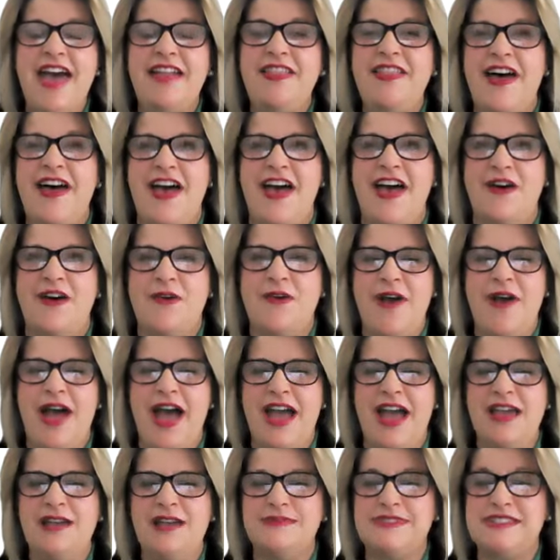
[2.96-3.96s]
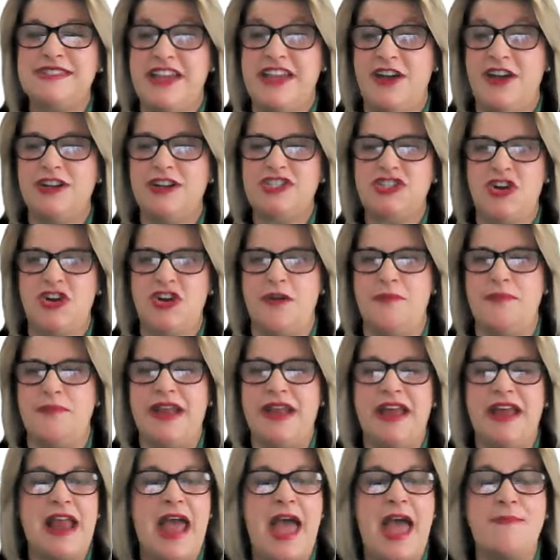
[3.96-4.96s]
Hello, I am Sarah
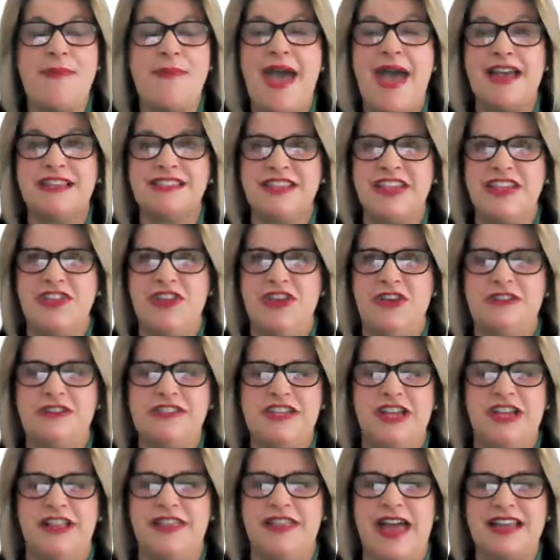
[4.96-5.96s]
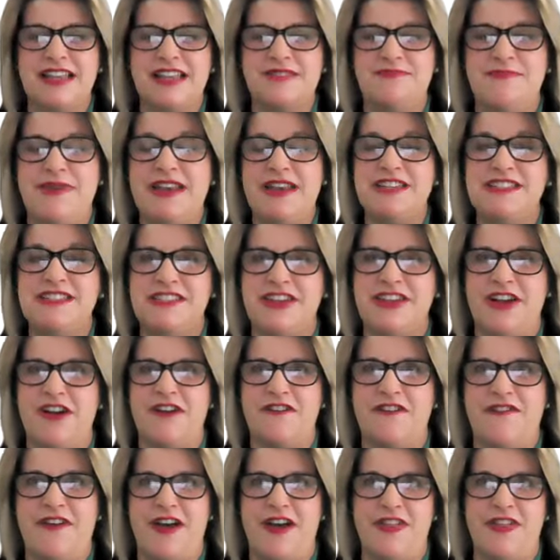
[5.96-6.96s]
Scheuermann, and I'm asking you to elect me to
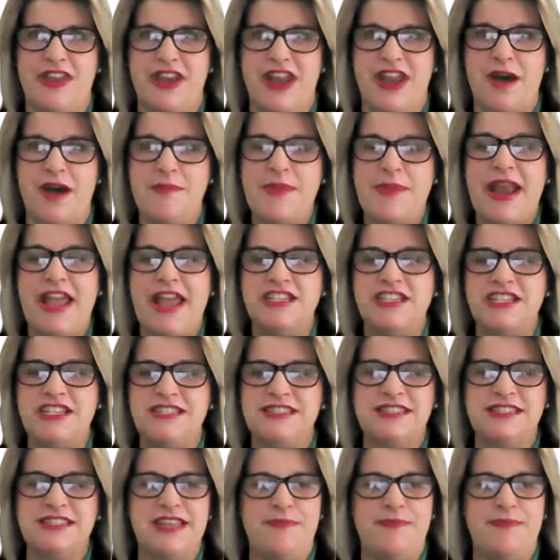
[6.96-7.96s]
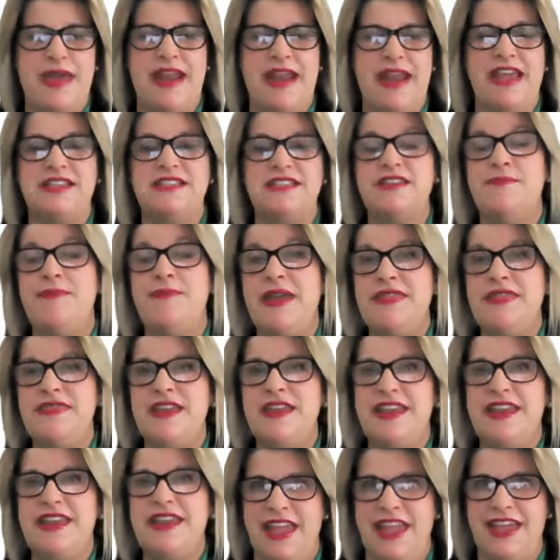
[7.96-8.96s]
serve on the nominations committee to meet
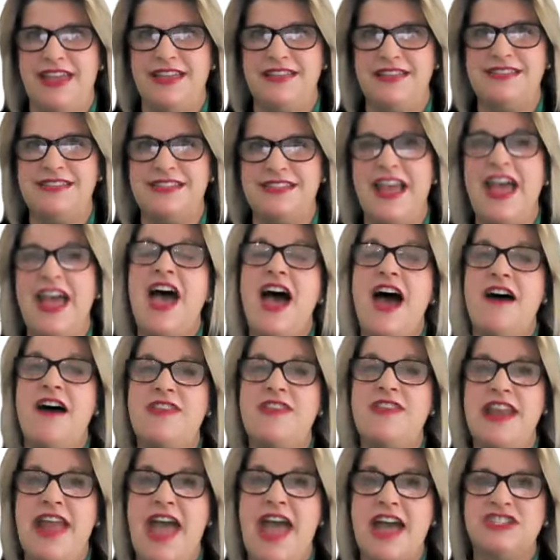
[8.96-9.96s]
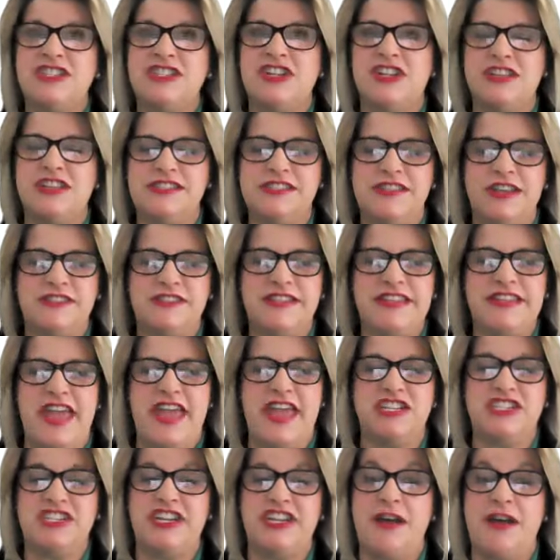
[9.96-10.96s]
the needs of the National
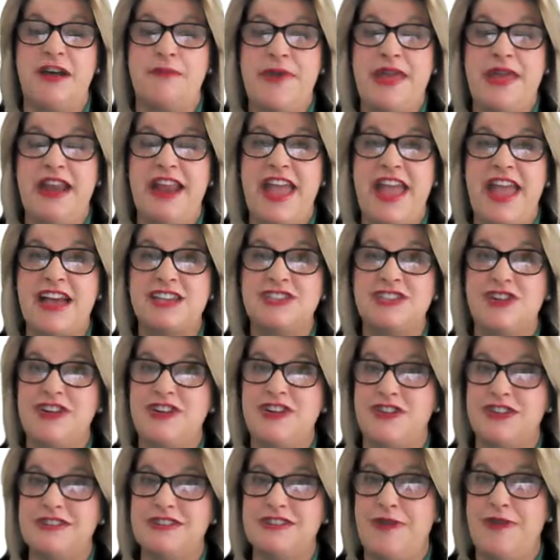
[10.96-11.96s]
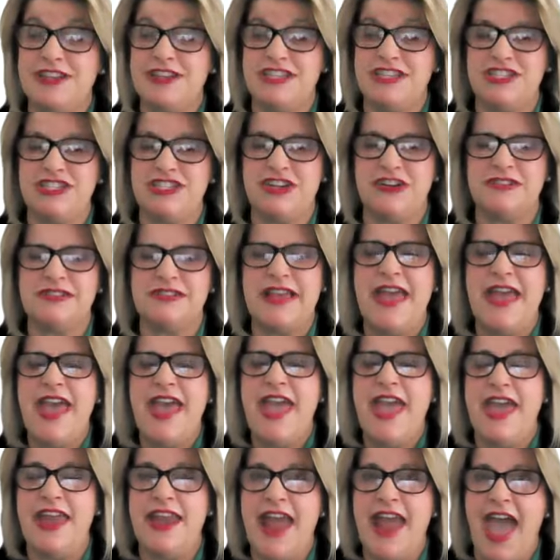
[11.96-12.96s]
Association of Pediatric Nurse Practitioners
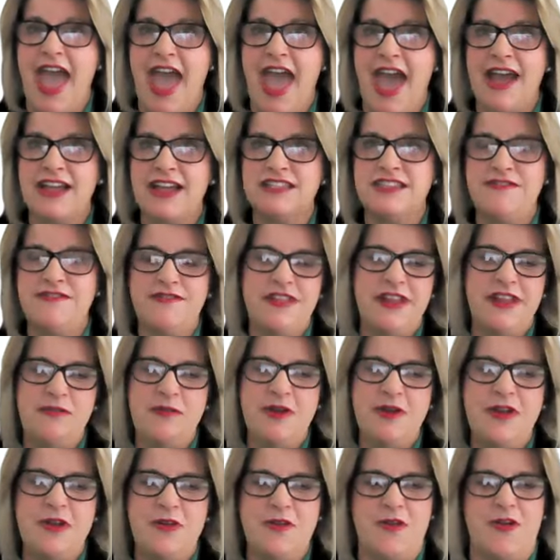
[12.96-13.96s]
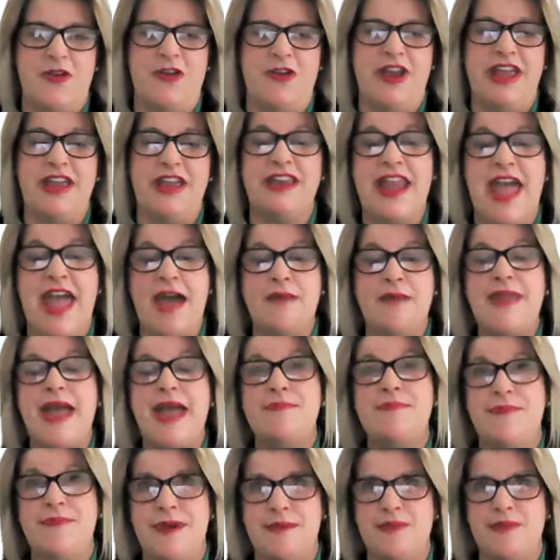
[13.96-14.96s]
in actively recruiting
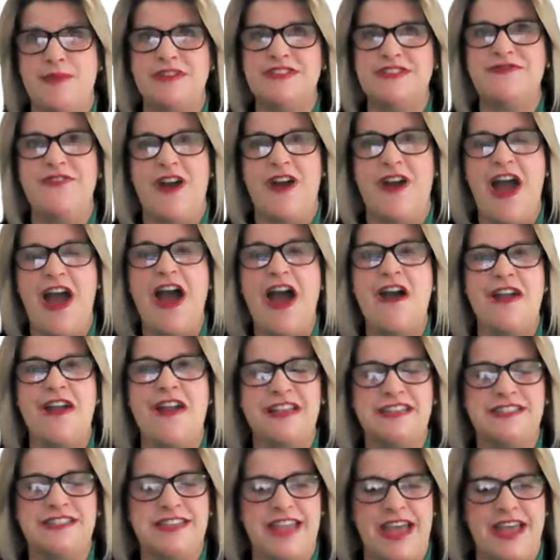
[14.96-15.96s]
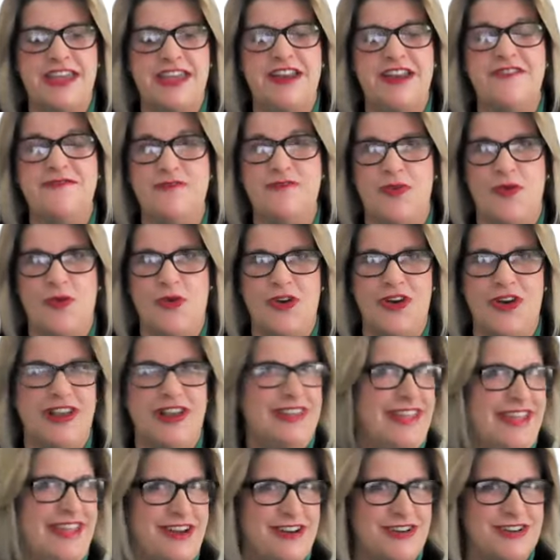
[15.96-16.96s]
NAPNAP members for our executive board
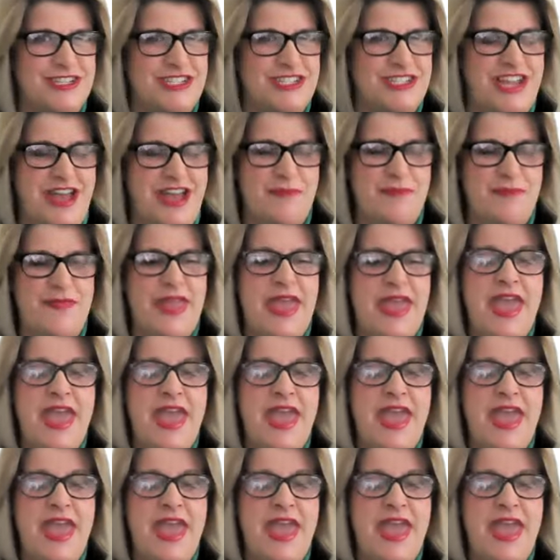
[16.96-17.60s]
leadership.